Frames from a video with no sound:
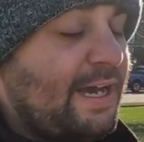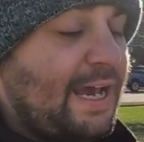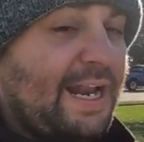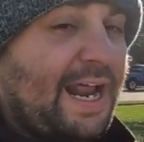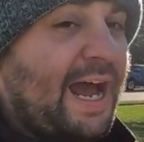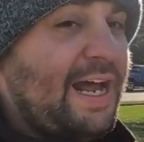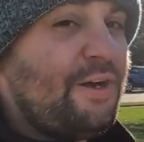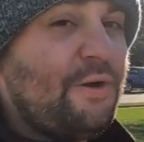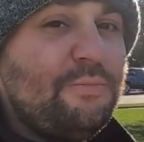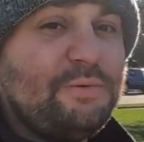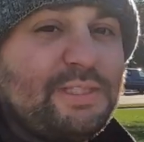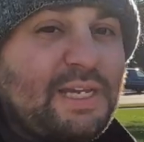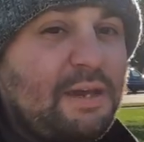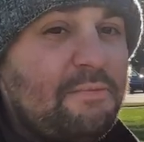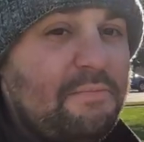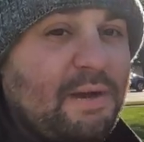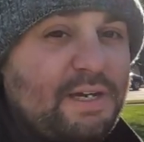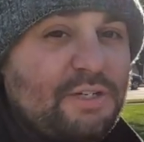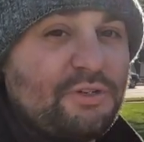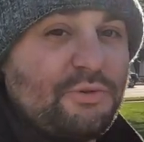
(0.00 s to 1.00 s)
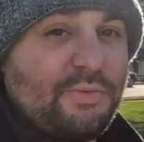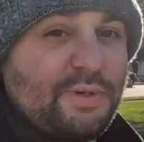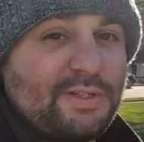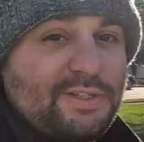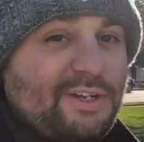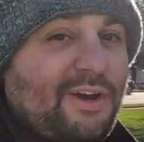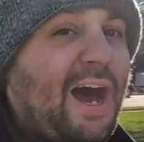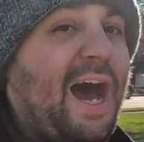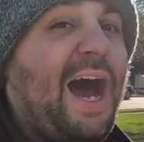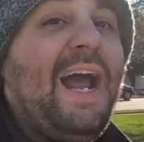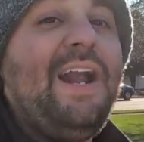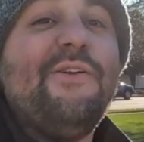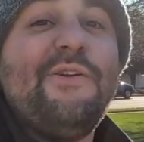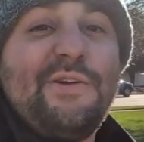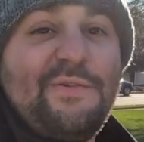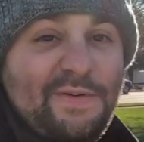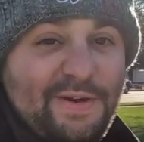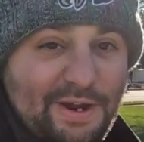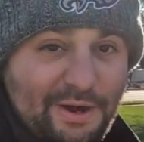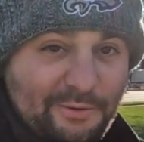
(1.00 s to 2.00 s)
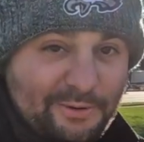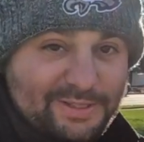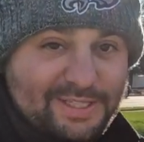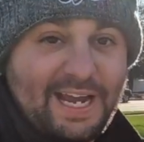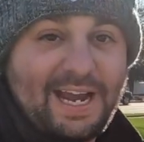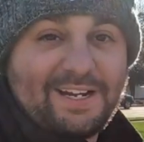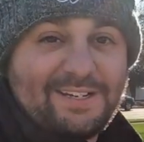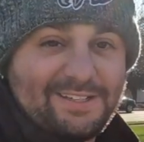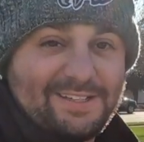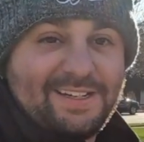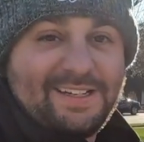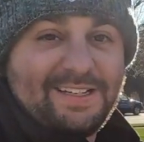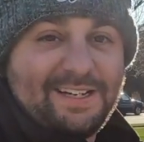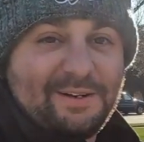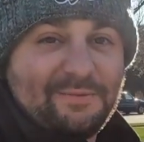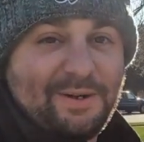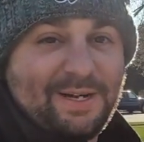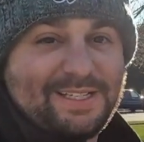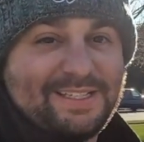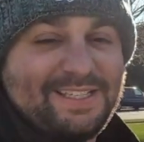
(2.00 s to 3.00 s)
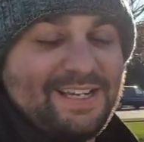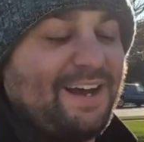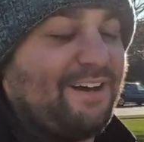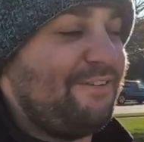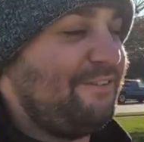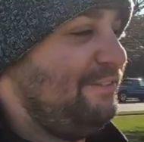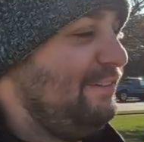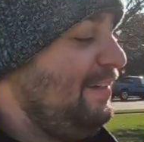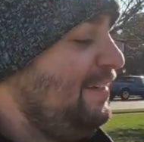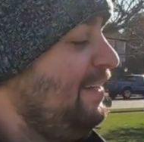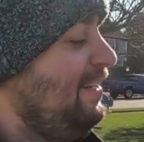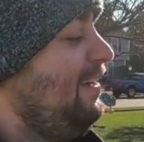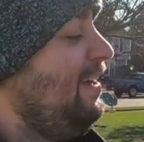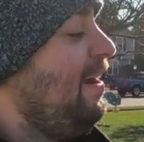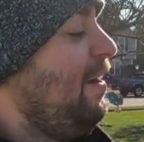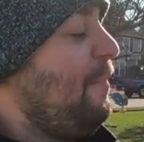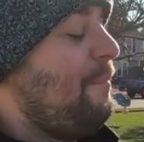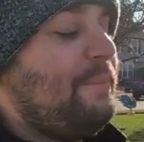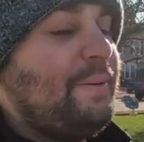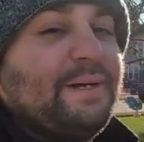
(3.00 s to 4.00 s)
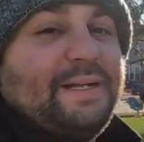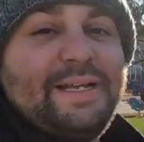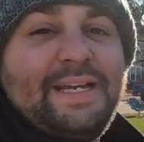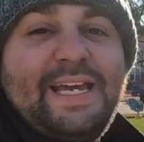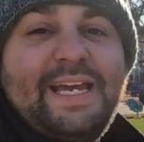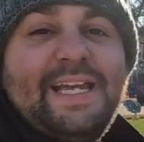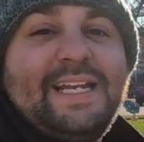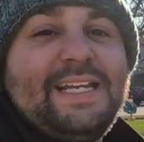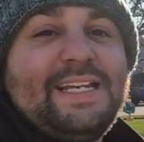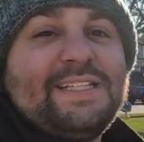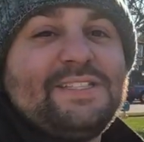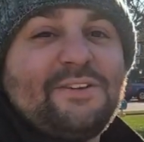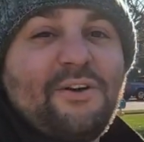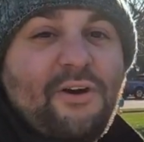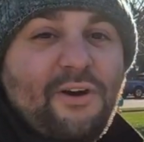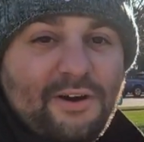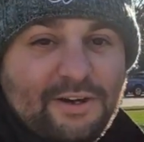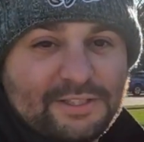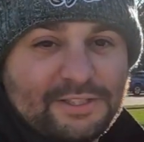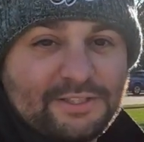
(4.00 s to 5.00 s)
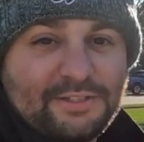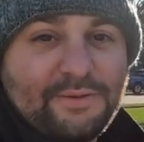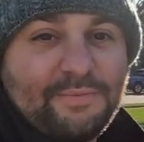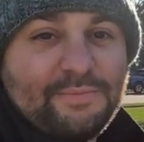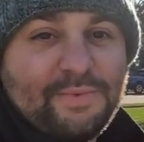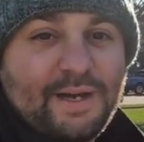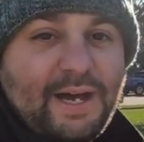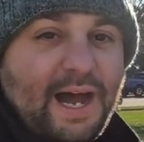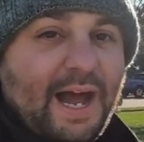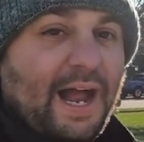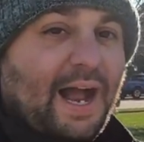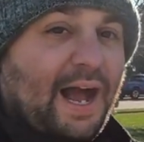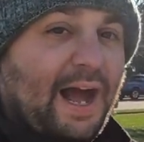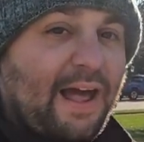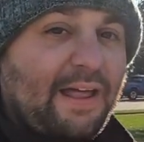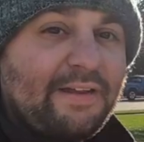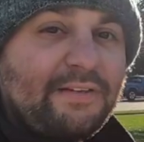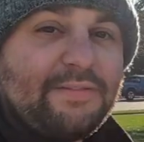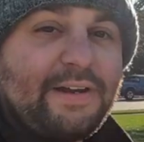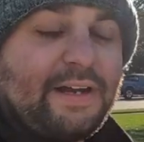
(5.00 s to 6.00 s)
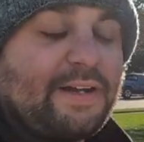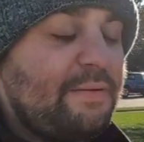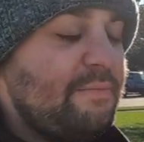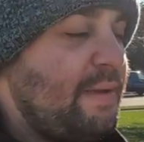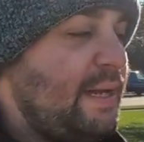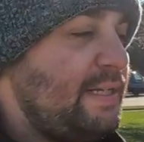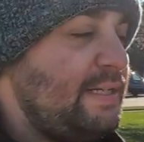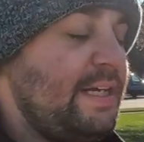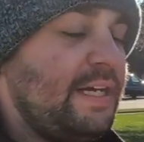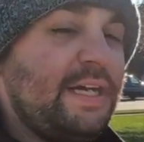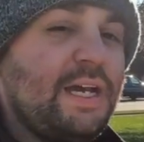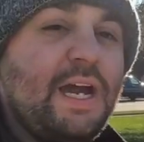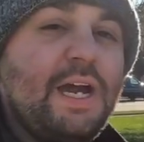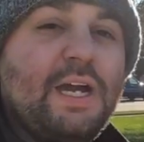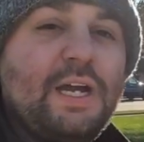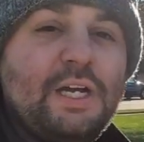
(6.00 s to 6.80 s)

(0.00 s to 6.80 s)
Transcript: And I don't take measurements, so I don't even know what's actually in here myself. But it is awesome. I highly recommend it.